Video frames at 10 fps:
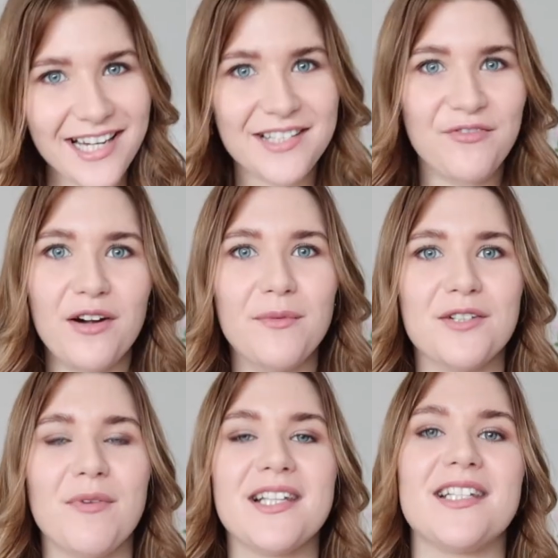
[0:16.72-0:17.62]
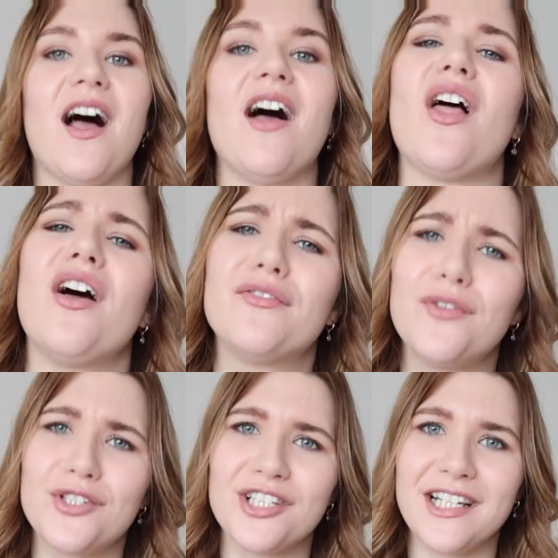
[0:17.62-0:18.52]
it's very much my style.
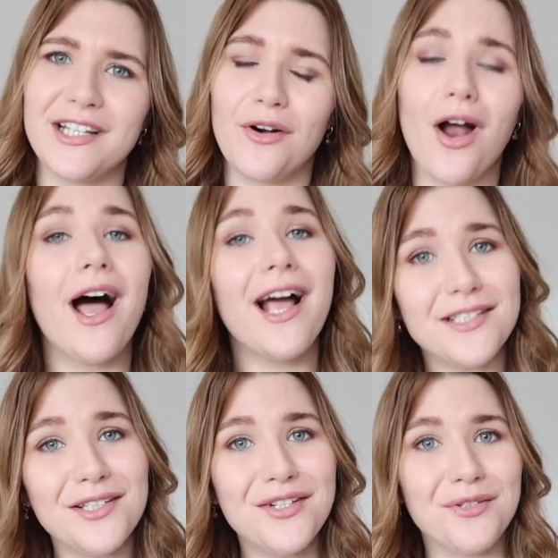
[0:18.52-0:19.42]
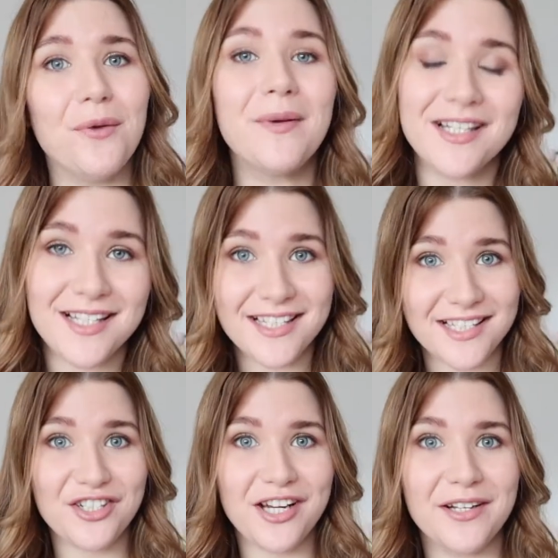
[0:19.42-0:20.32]
Unfortunately there are, as usual, because it is
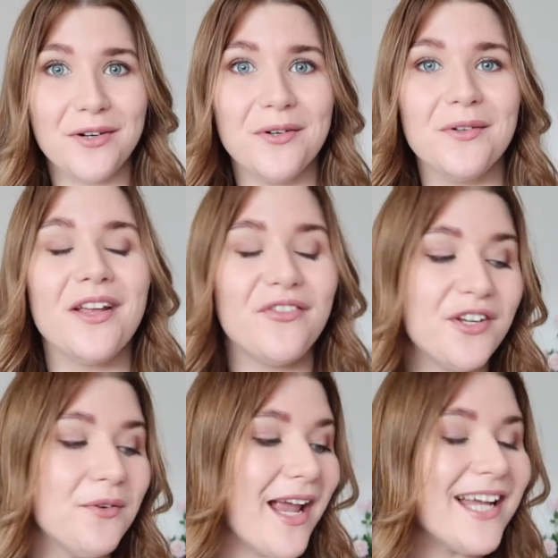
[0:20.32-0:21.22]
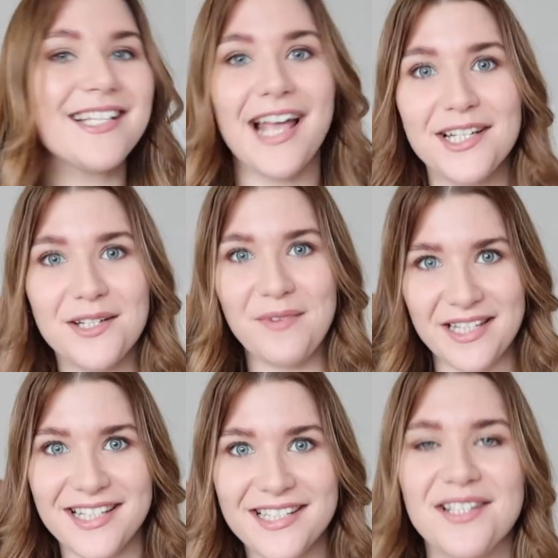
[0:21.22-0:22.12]
a Shein haul, a few hits and
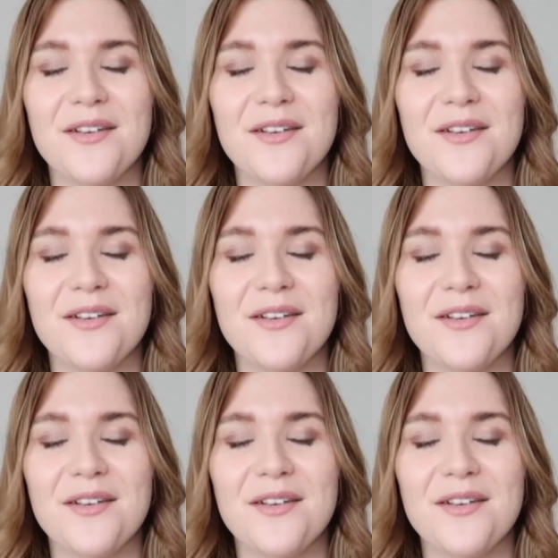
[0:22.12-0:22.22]
misses.